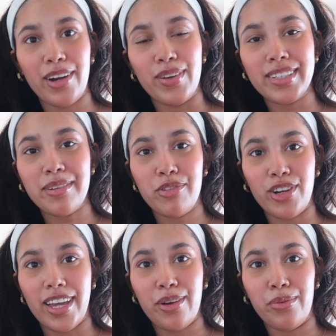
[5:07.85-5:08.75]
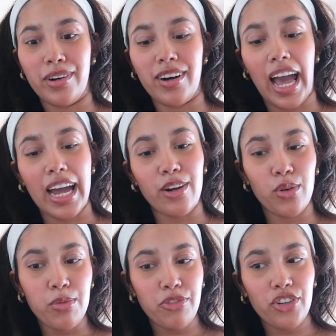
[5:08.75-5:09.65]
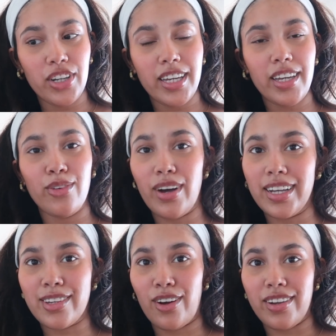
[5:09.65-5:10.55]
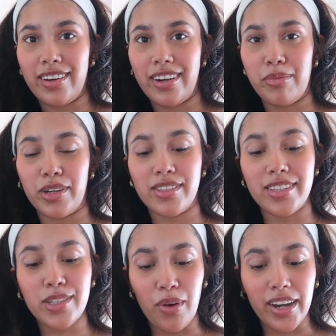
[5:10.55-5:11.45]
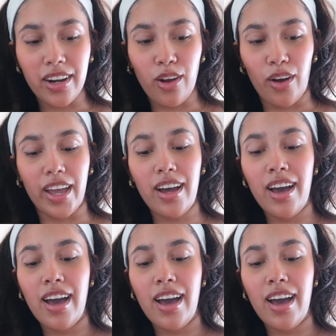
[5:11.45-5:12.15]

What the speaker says: doing some drilling work, and hopefully you guys cannot hear it because it's quite annoying.